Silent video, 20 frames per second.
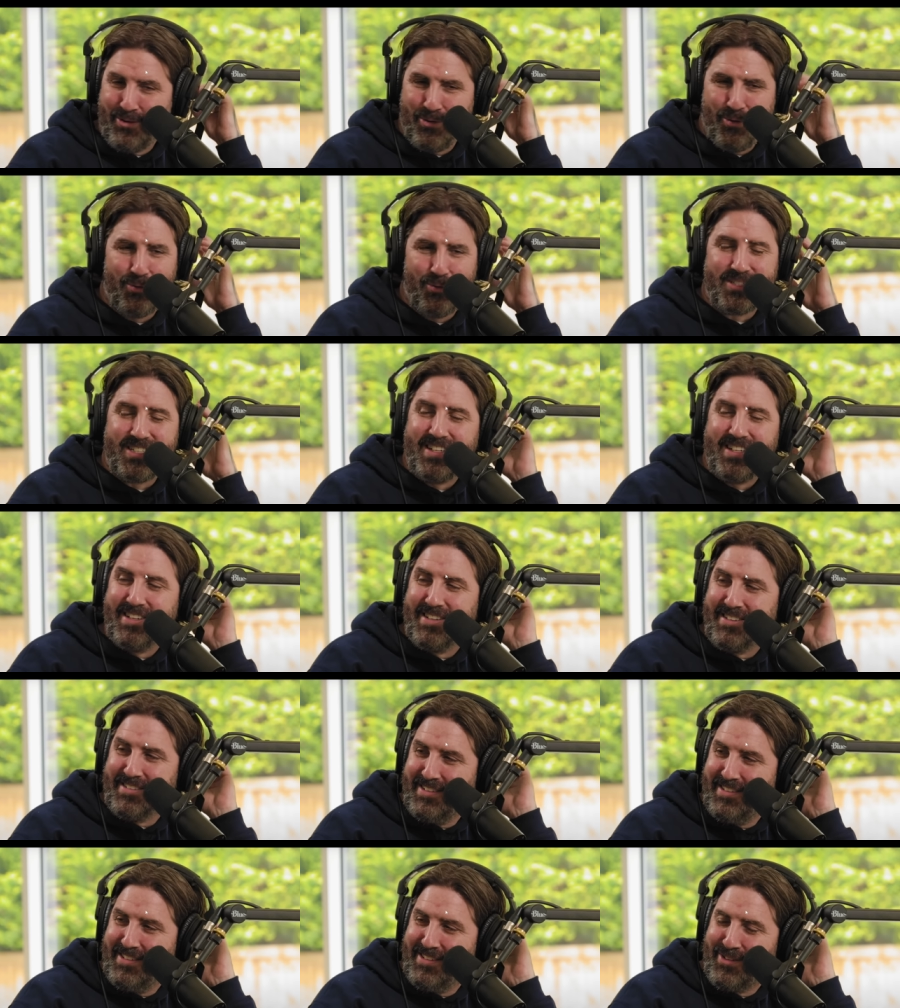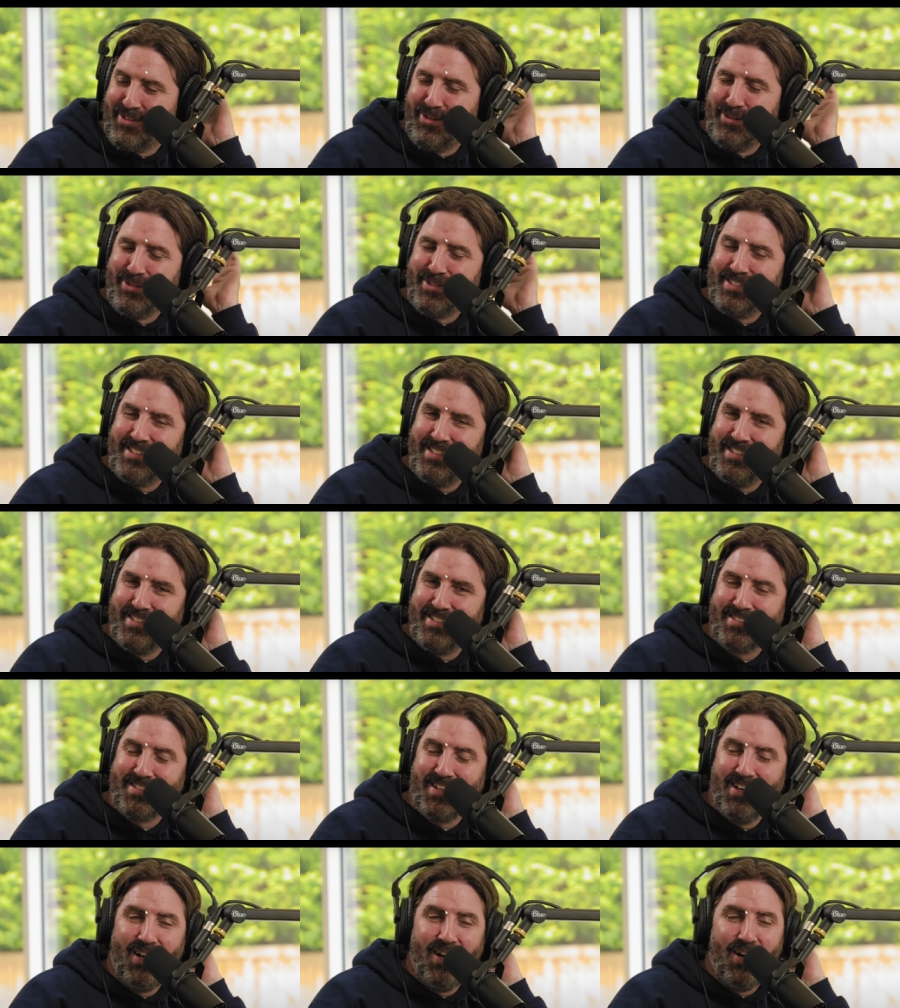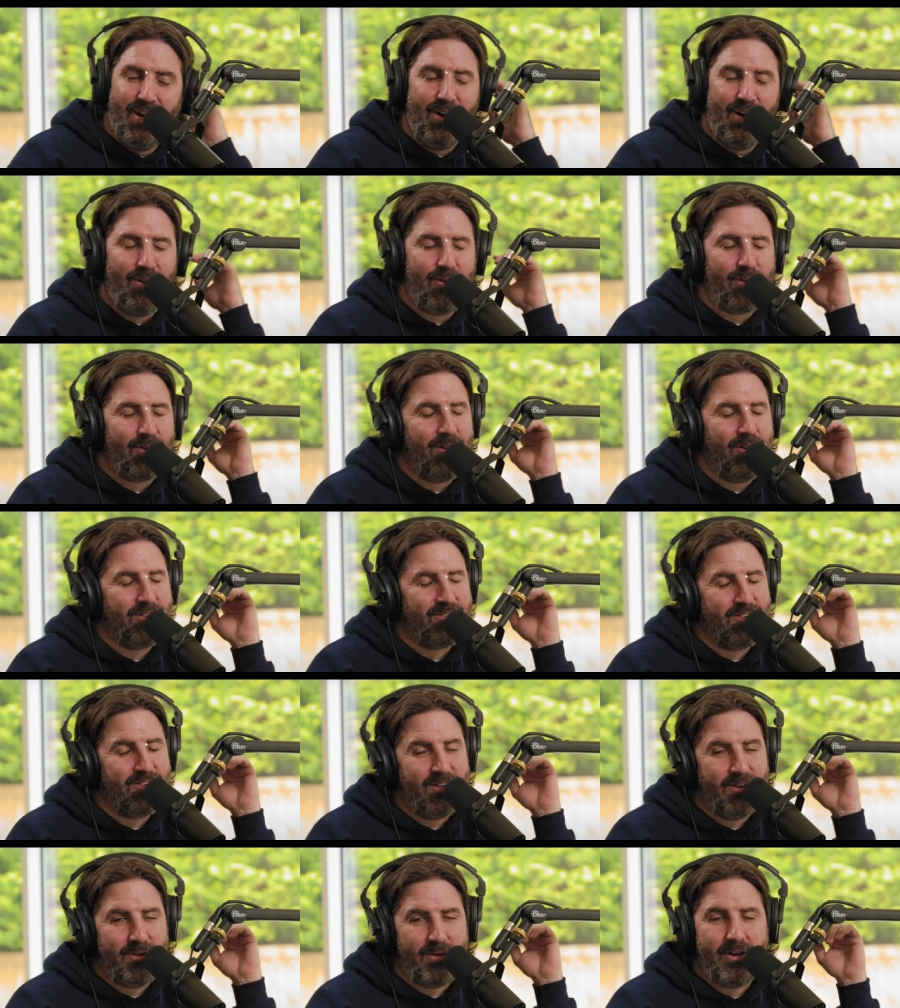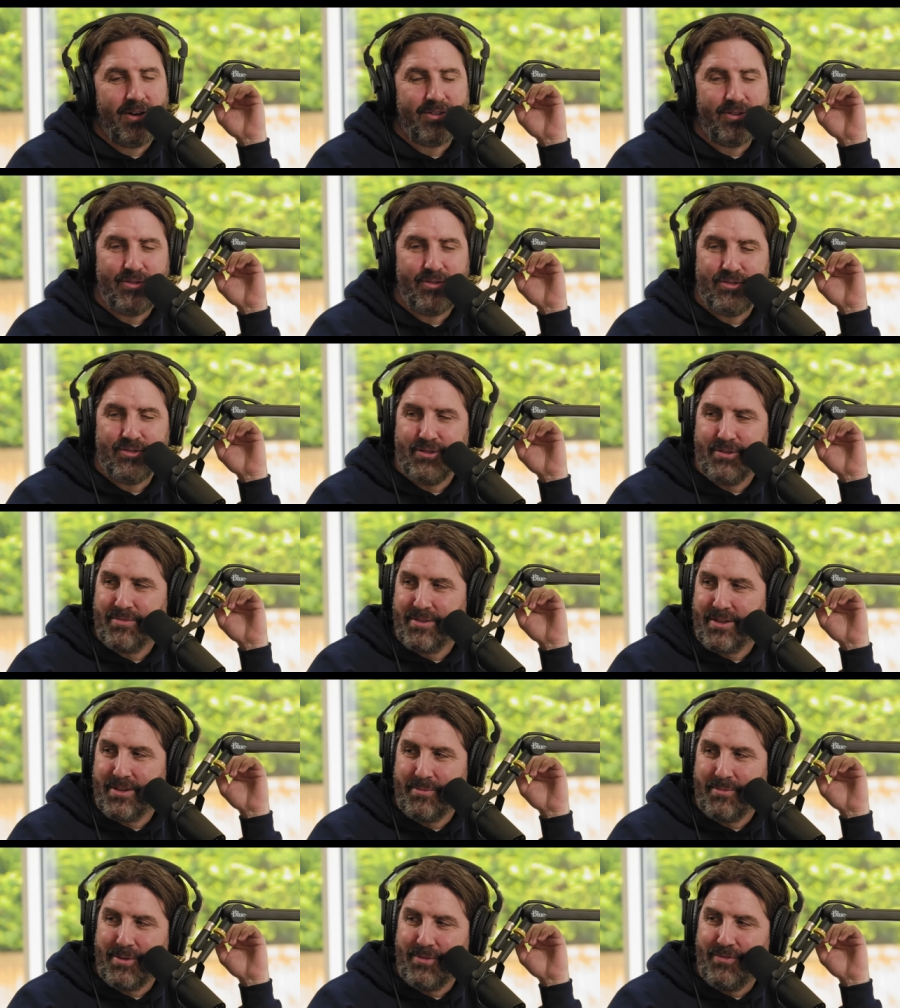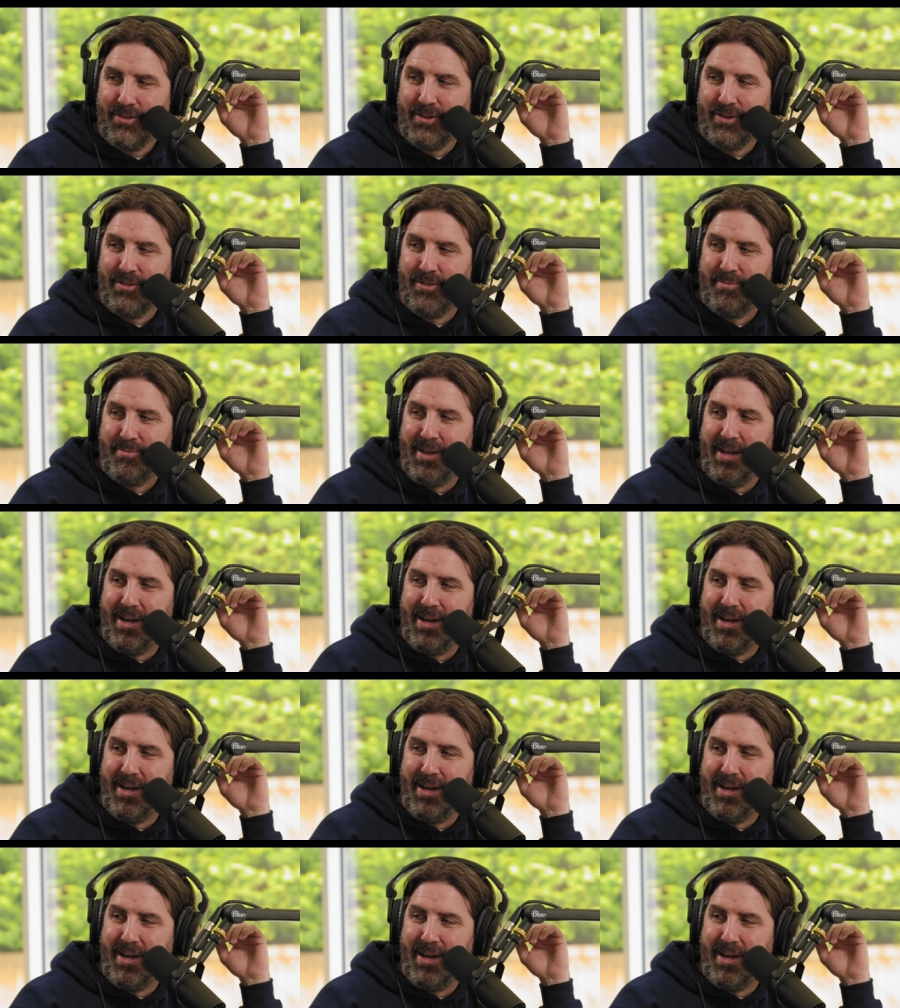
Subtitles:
Of course he is. Of course he is. Oh, God, you know, our YouTube's going to be full of them